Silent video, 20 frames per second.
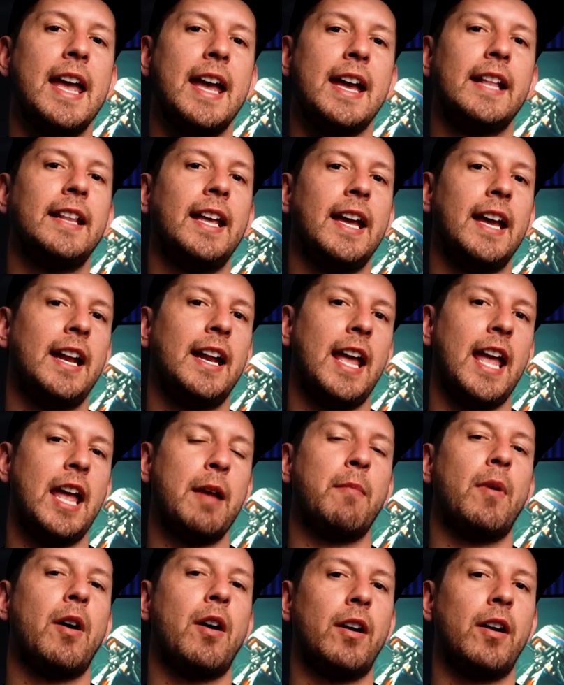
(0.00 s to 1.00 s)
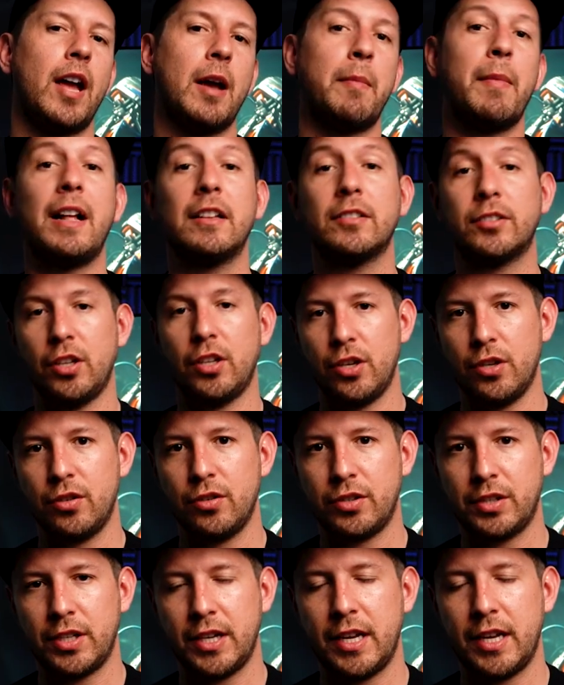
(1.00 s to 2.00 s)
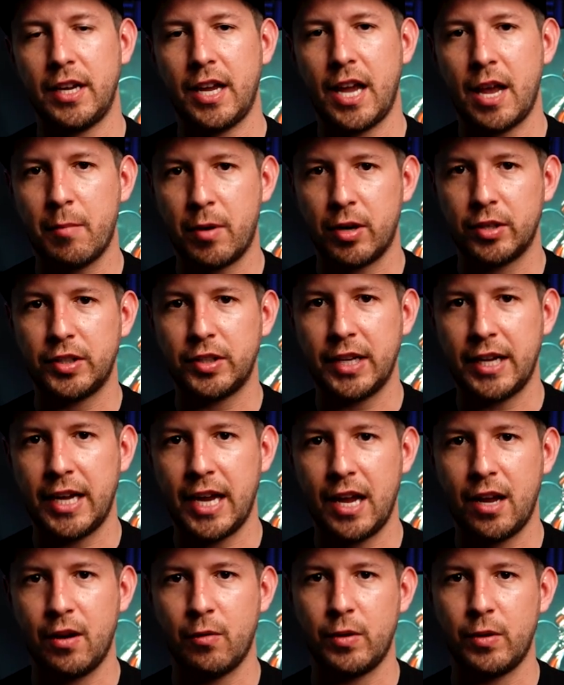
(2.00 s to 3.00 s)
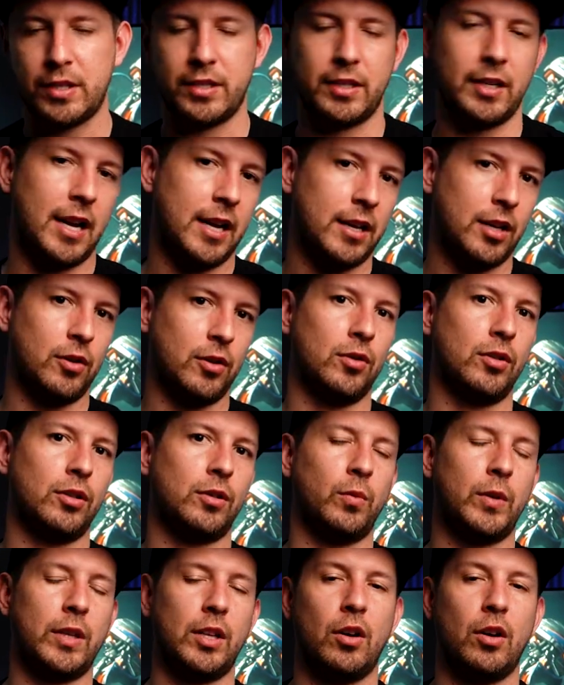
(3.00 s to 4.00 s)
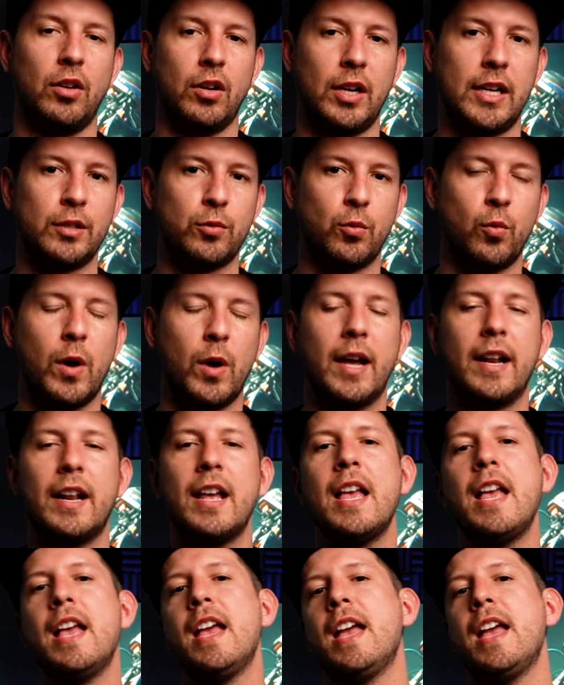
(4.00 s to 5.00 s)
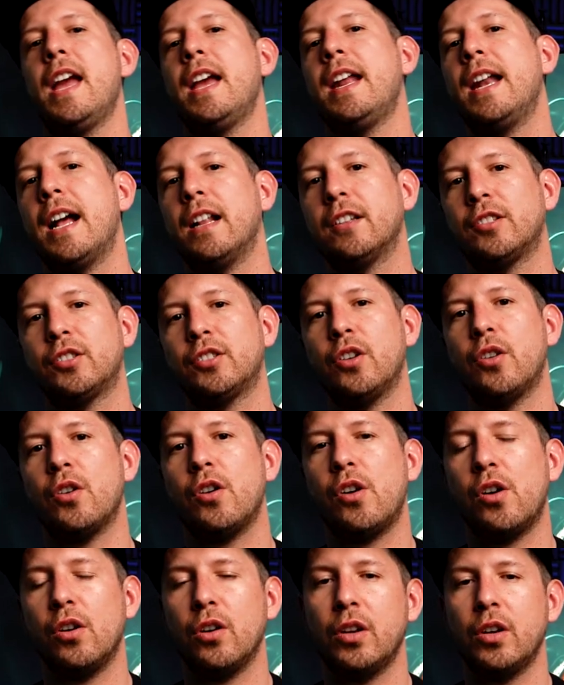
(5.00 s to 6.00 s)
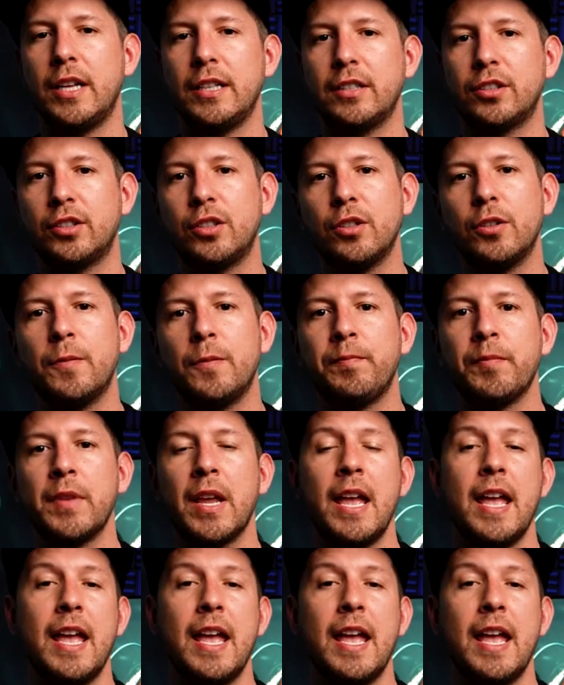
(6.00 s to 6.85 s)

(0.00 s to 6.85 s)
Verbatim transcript: And then MR, I'm also using MRTK, which I use with HoloLens 1 and also HoloLens 2.